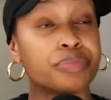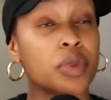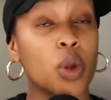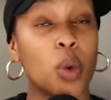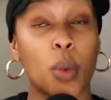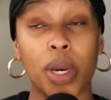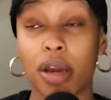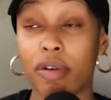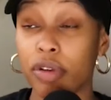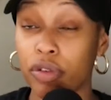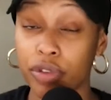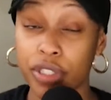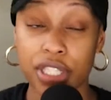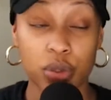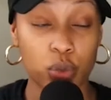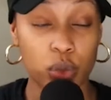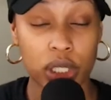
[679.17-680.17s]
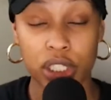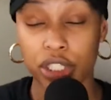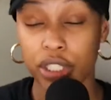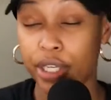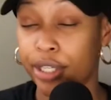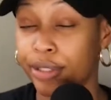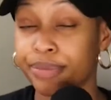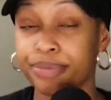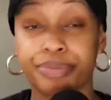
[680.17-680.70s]
Whatever the reason was,
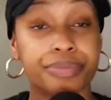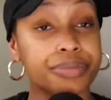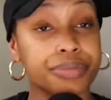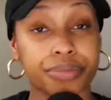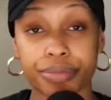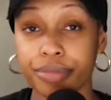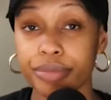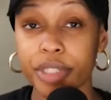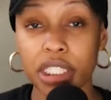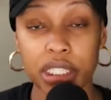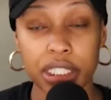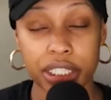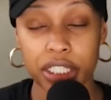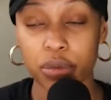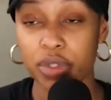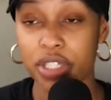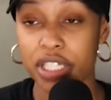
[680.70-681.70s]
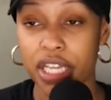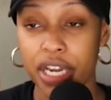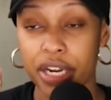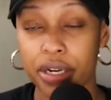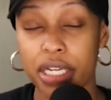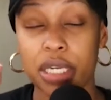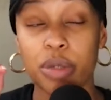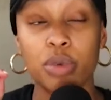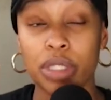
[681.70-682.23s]
y'all, like I
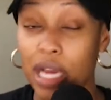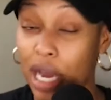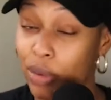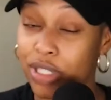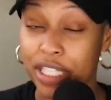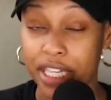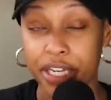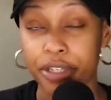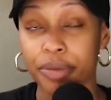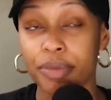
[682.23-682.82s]
was scared,